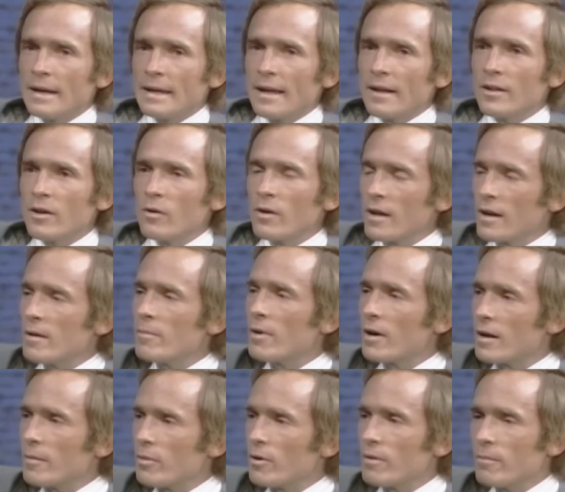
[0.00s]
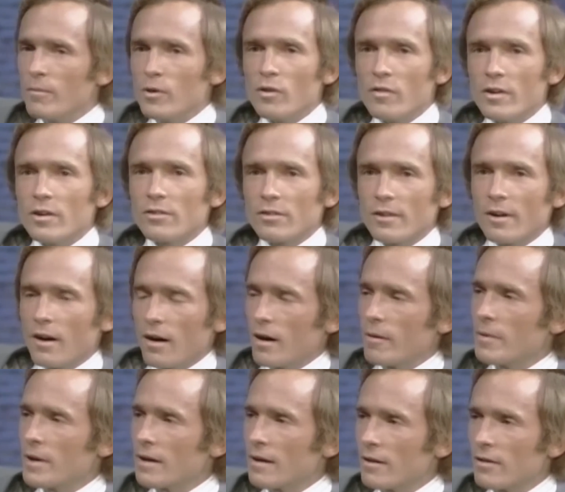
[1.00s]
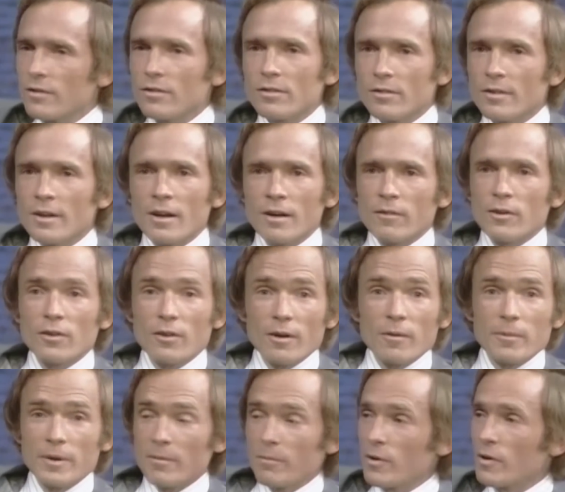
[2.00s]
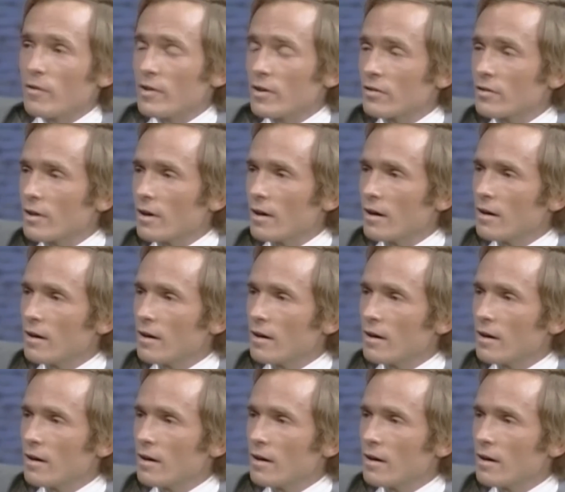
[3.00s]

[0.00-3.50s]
Now, don't anybody put movie star because none of you are going to be a movie star.